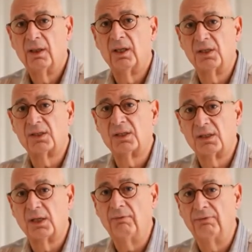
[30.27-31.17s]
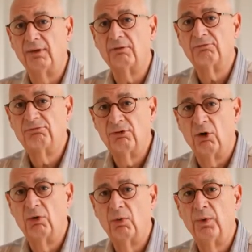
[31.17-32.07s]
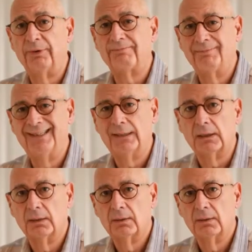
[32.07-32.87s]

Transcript: there's something wrong with me.